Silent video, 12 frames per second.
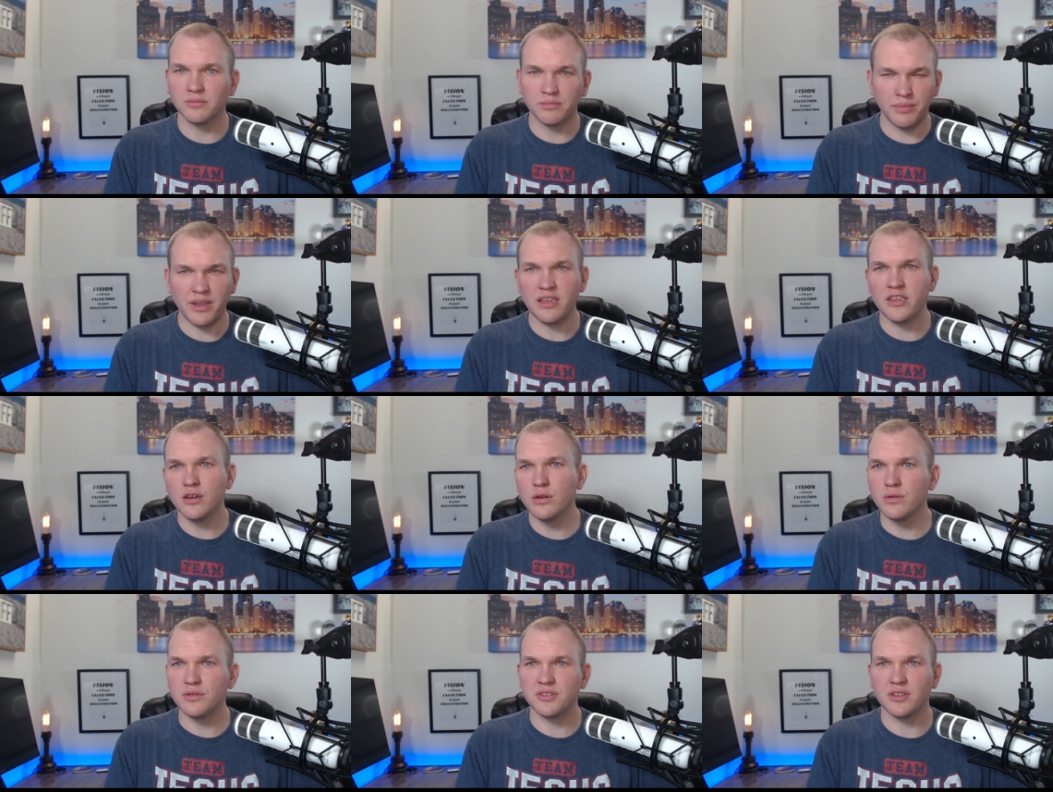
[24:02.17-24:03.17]
being
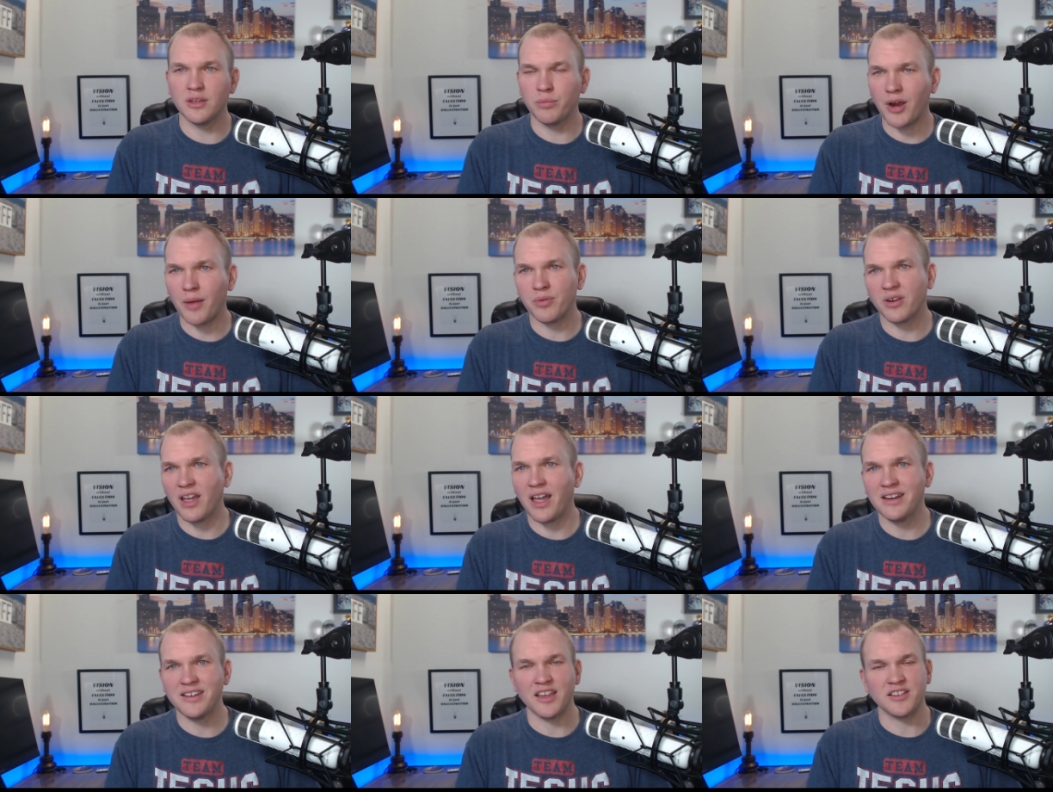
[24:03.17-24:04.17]
used in the proper
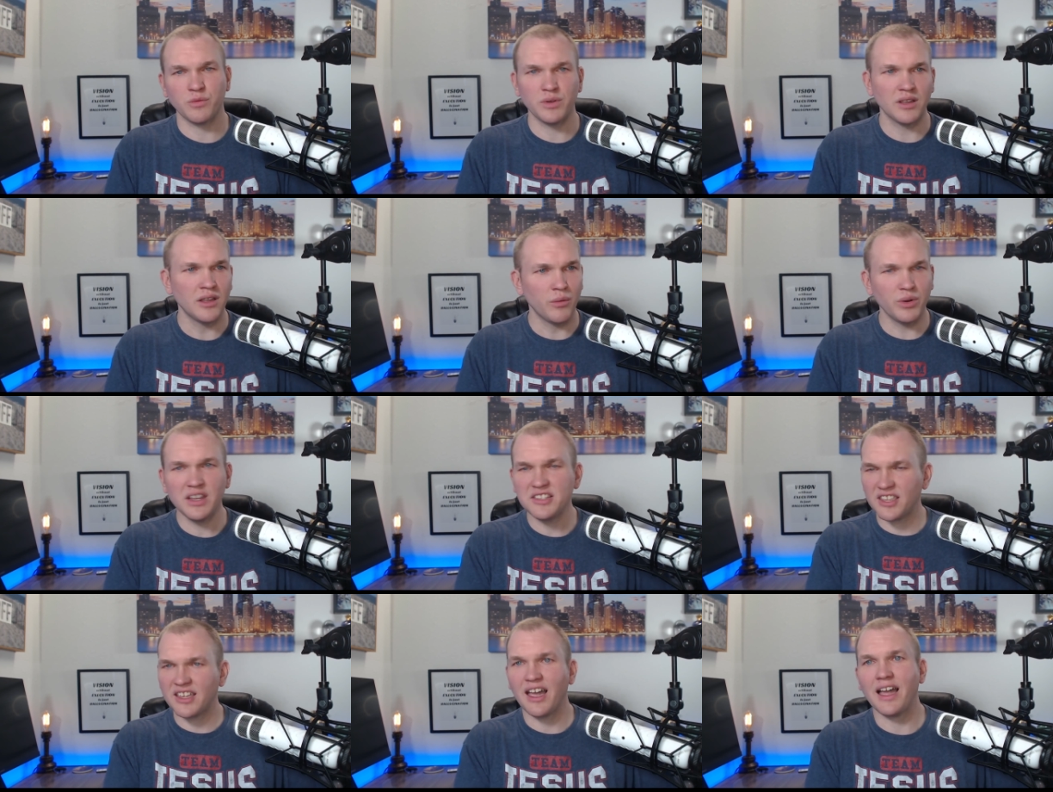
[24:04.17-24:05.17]
context? What is
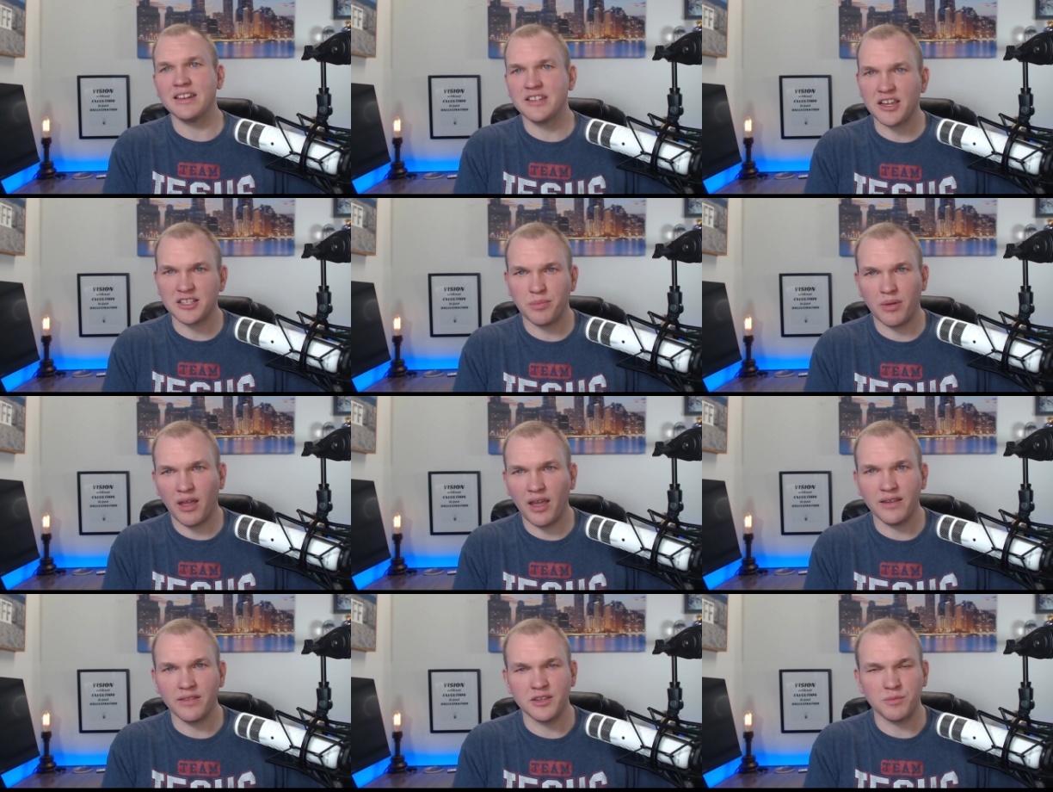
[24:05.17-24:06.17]
the context
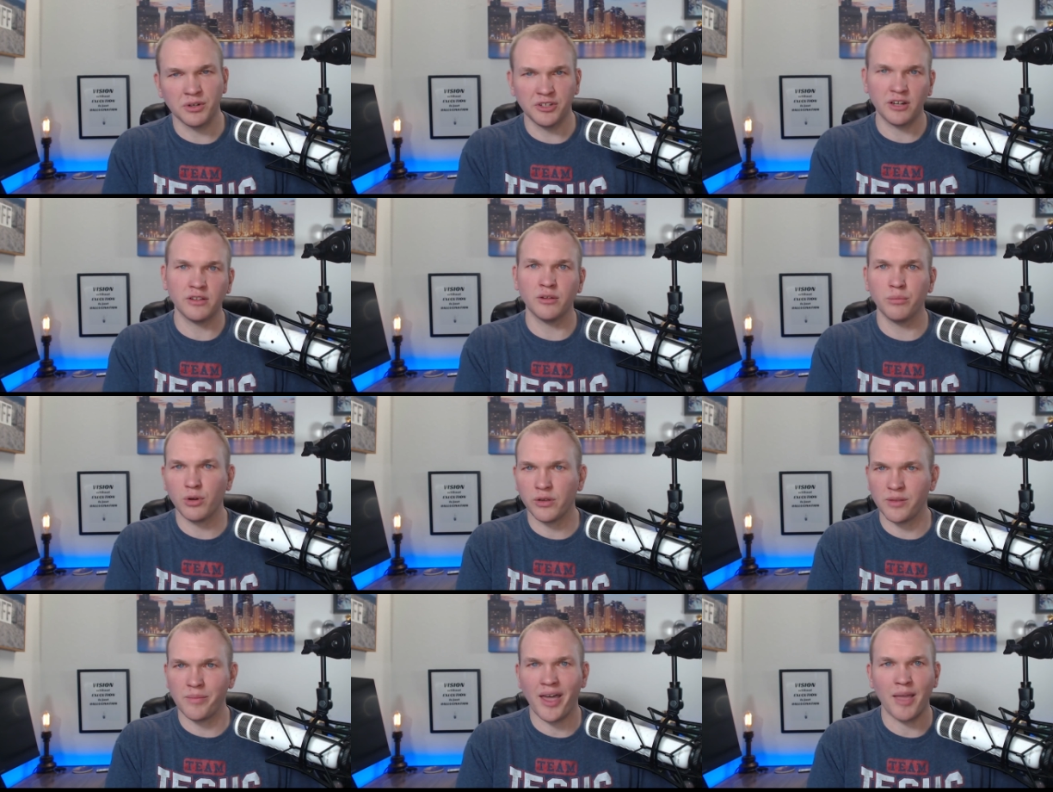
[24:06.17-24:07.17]
behind this particular book of
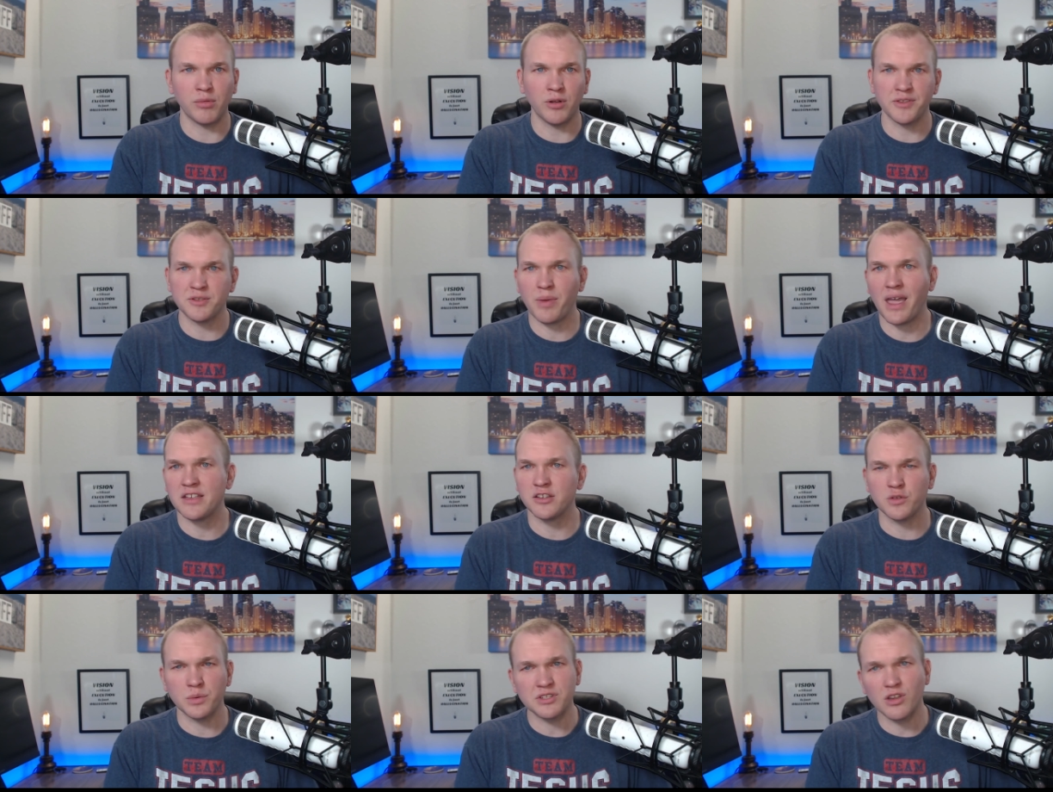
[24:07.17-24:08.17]
the Bible, or this
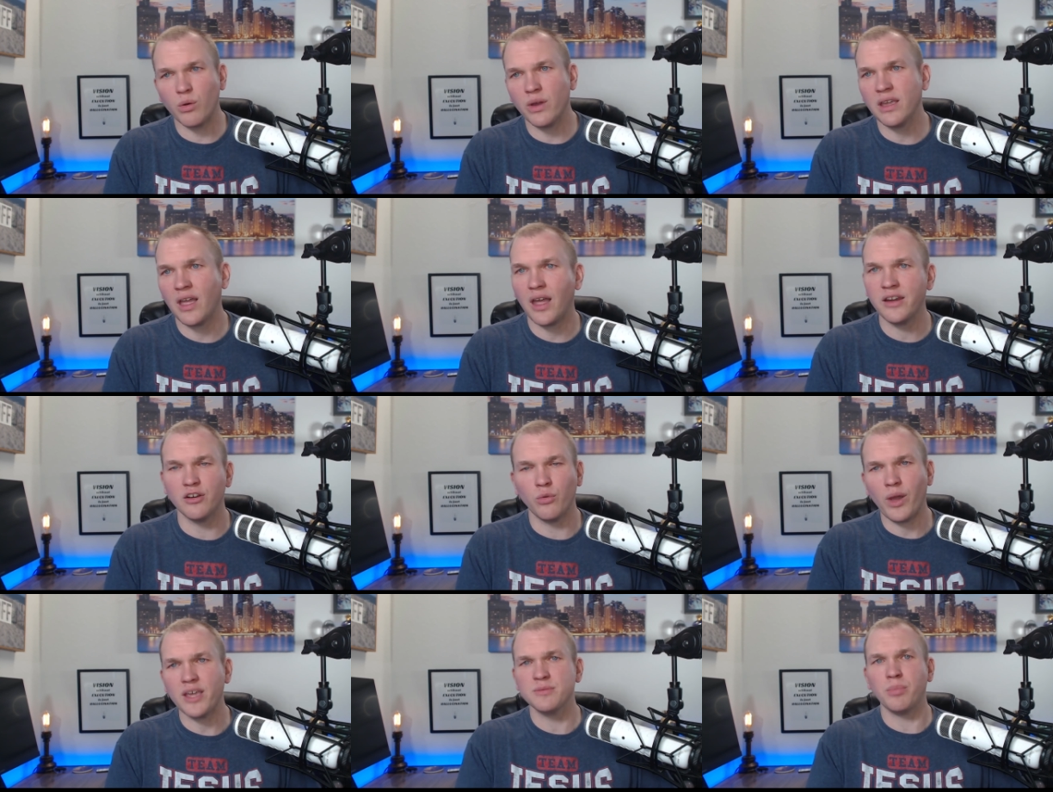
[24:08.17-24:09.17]
passage? What's going on here?
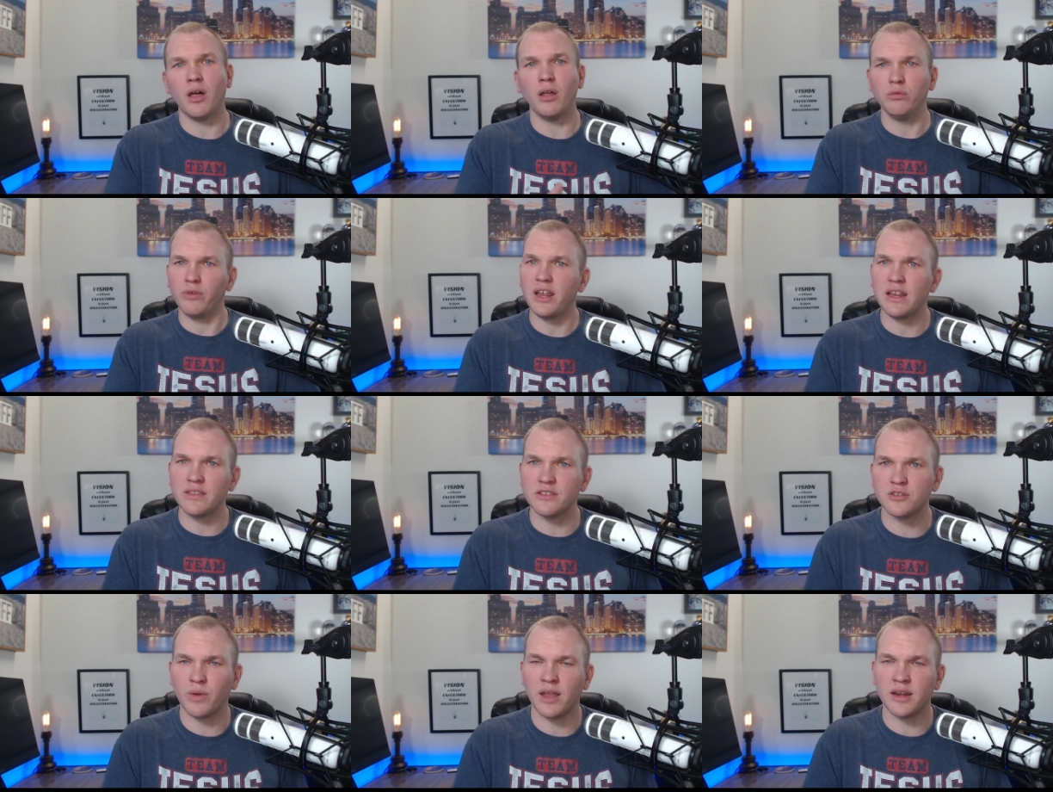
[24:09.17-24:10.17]
Why is Paul writing
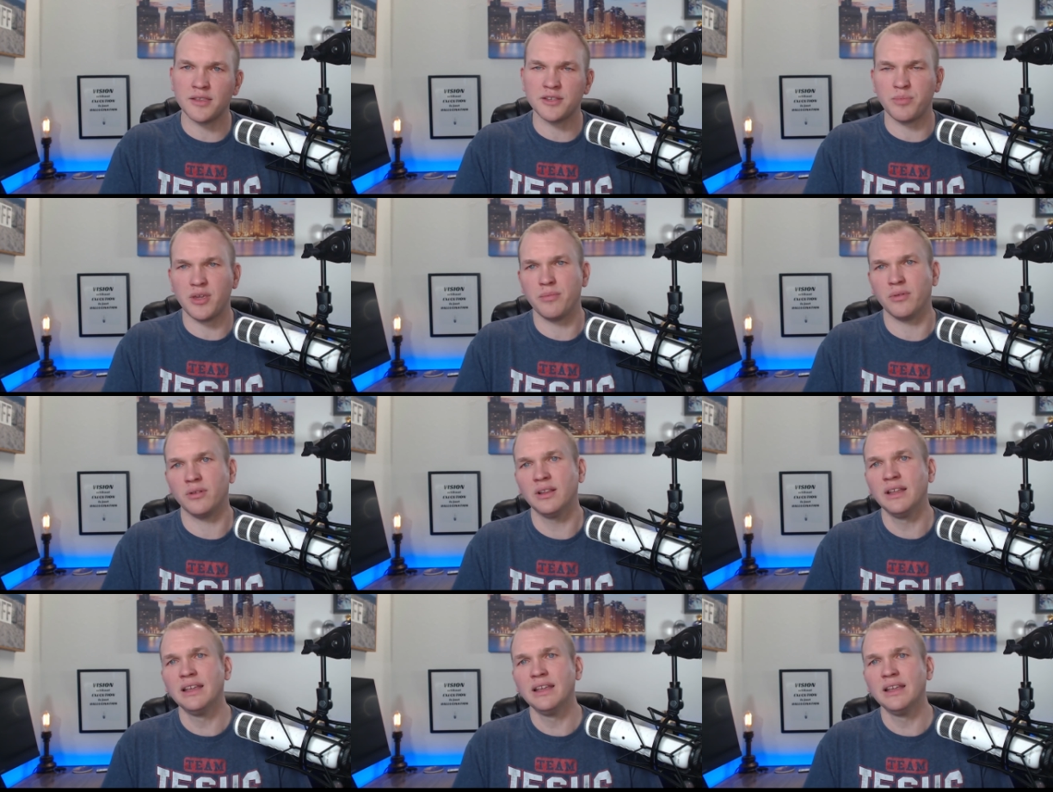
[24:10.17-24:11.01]
this way to these people?